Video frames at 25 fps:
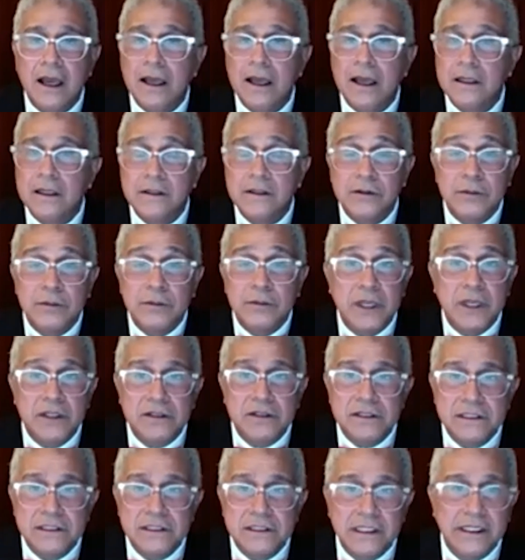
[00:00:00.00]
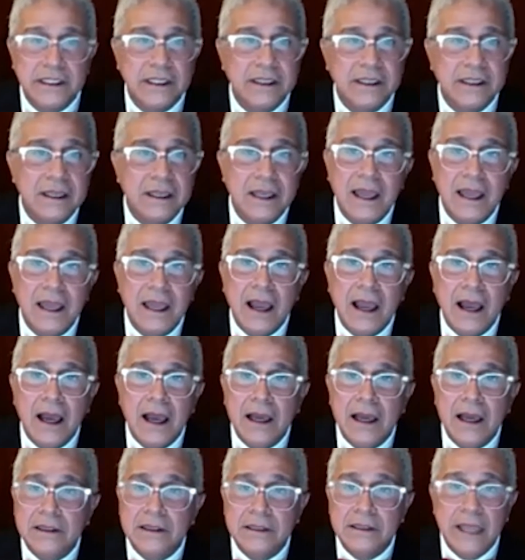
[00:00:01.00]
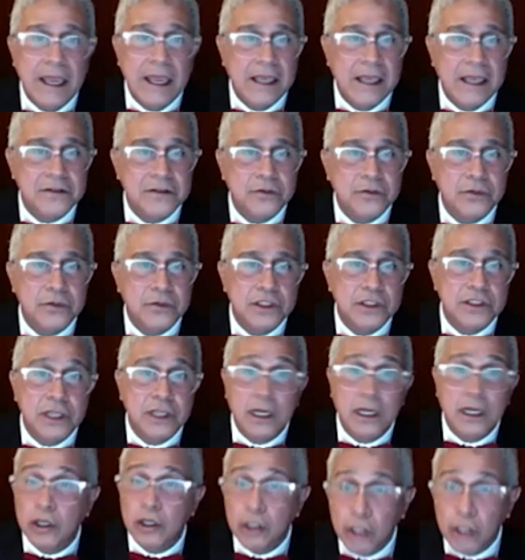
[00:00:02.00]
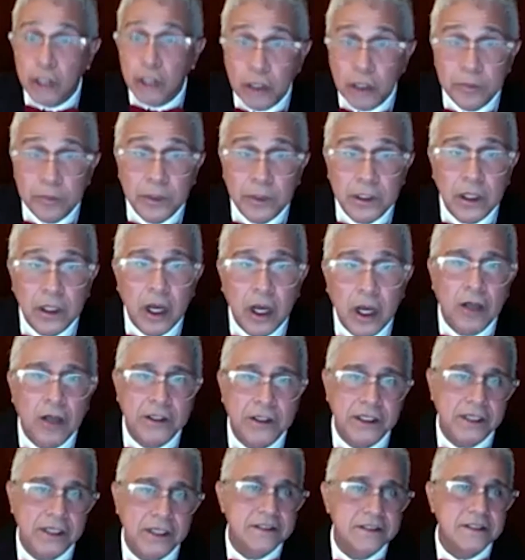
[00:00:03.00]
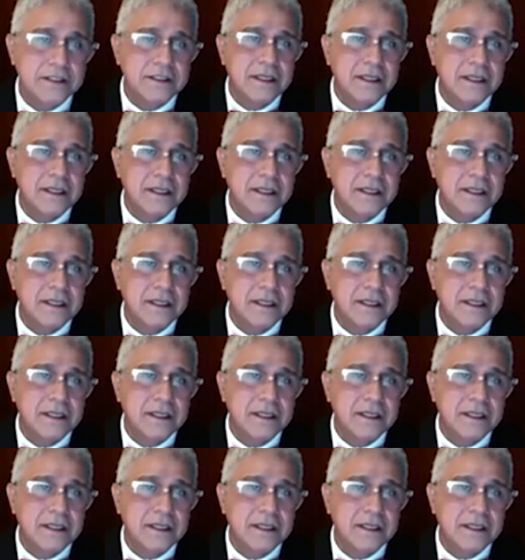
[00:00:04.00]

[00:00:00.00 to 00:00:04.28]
tremendously and has reached a global audience.